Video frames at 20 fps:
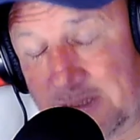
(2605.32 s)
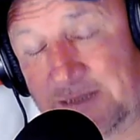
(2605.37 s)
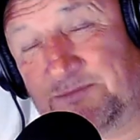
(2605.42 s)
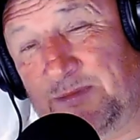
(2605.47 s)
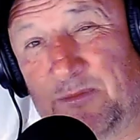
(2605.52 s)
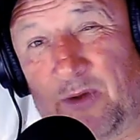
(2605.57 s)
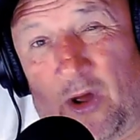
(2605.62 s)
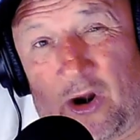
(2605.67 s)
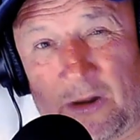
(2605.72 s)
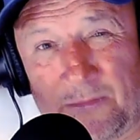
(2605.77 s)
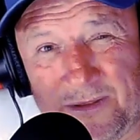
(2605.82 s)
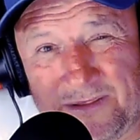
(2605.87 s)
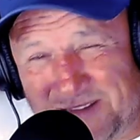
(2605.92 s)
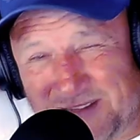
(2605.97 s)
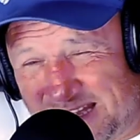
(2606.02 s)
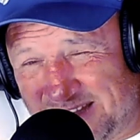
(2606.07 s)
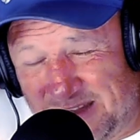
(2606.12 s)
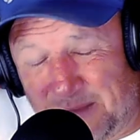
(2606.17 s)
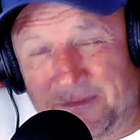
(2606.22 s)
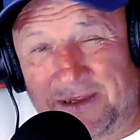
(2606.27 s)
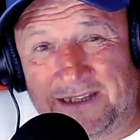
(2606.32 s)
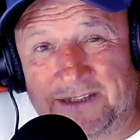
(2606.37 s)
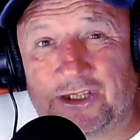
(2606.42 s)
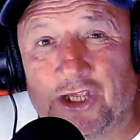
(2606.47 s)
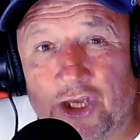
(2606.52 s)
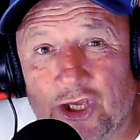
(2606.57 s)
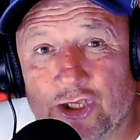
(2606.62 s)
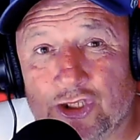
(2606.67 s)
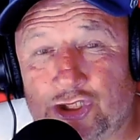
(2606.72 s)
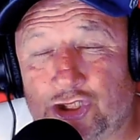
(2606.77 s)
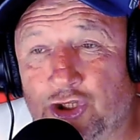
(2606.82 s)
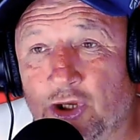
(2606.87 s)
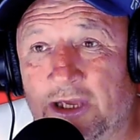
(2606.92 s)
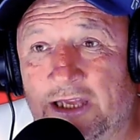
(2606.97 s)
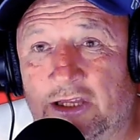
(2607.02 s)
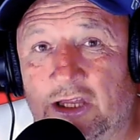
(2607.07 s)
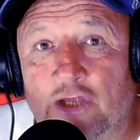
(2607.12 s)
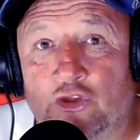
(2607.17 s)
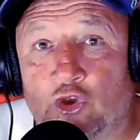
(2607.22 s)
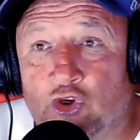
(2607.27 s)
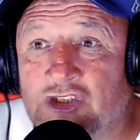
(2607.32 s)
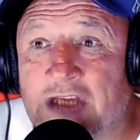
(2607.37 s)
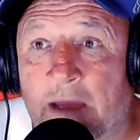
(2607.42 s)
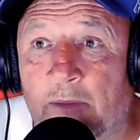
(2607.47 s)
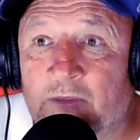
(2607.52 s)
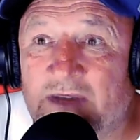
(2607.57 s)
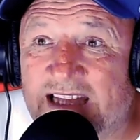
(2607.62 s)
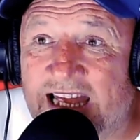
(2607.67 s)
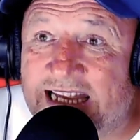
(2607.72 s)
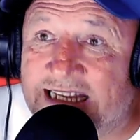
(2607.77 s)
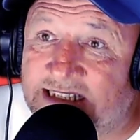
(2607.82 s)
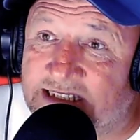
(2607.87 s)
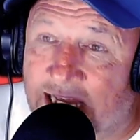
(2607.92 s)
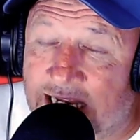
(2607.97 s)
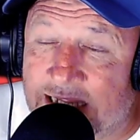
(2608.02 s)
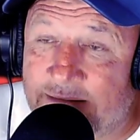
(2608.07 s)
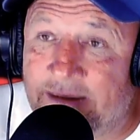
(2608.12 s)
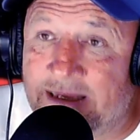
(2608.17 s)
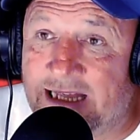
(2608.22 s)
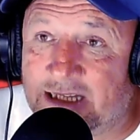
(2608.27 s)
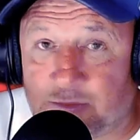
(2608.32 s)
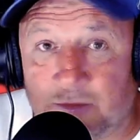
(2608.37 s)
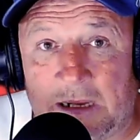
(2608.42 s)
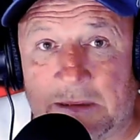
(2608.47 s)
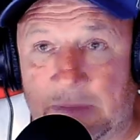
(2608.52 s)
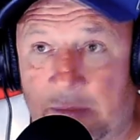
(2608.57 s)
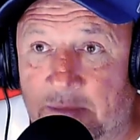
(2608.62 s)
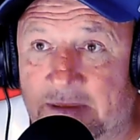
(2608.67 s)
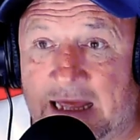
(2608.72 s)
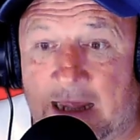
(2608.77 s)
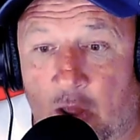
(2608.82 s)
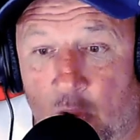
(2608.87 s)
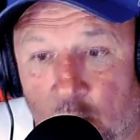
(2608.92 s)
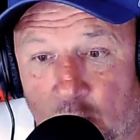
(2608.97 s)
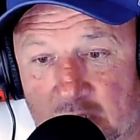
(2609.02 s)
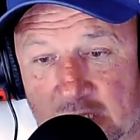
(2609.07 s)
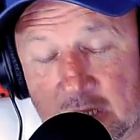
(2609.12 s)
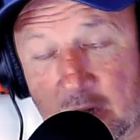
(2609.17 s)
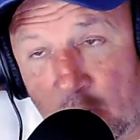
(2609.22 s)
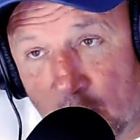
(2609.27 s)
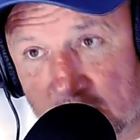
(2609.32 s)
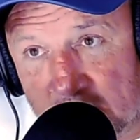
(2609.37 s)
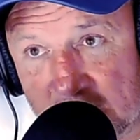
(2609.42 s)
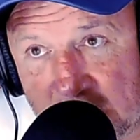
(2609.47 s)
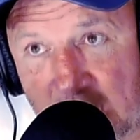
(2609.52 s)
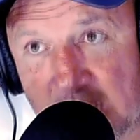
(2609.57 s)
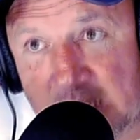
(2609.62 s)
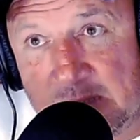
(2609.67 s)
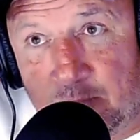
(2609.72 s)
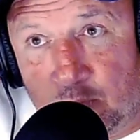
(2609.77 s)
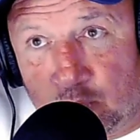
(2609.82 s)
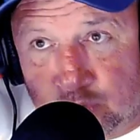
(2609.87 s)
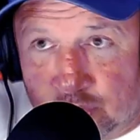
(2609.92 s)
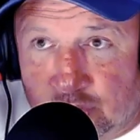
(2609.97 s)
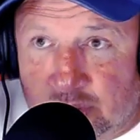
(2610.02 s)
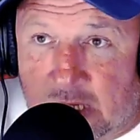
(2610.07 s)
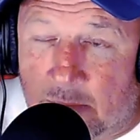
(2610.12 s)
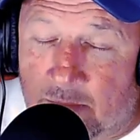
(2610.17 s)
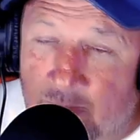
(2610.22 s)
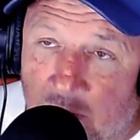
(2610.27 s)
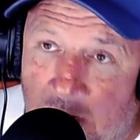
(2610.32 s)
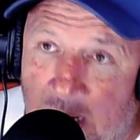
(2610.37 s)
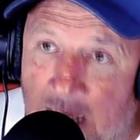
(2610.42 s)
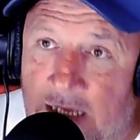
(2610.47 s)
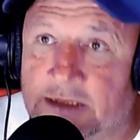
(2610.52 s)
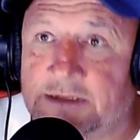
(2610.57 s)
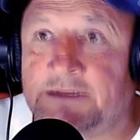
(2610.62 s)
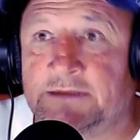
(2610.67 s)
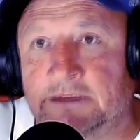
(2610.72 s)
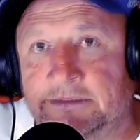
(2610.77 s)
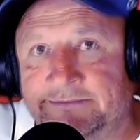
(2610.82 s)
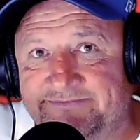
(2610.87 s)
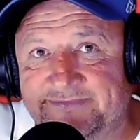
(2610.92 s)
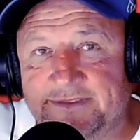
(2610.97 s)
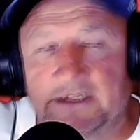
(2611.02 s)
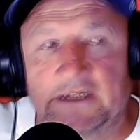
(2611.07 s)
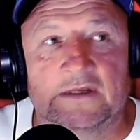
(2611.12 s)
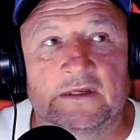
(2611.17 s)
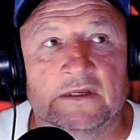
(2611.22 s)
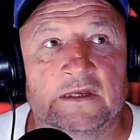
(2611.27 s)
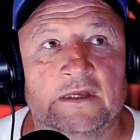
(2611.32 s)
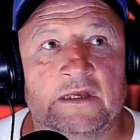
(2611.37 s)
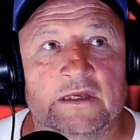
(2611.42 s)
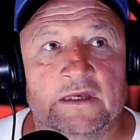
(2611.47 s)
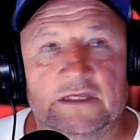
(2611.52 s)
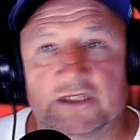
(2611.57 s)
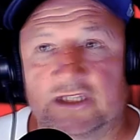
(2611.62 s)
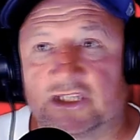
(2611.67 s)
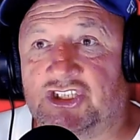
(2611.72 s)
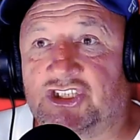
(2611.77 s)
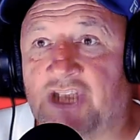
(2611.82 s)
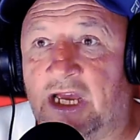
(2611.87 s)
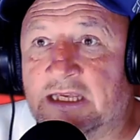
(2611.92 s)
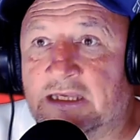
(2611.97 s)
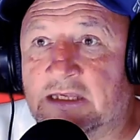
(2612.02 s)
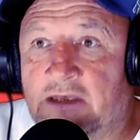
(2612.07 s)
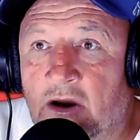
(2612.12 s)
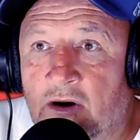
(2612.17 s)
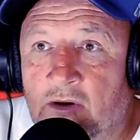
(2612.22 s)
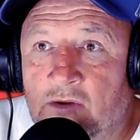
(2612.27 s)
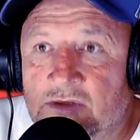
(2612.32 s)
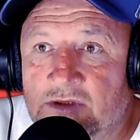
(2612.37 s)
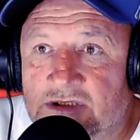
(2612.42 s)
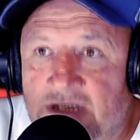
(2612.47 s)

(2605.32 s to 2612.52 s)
it's pretty horrible. I, mean, sure, yeah. it, it, does happen with age anyway. That's why people get older. You're older, you get your muscles can relax, and then yeah, your sight goes. Well,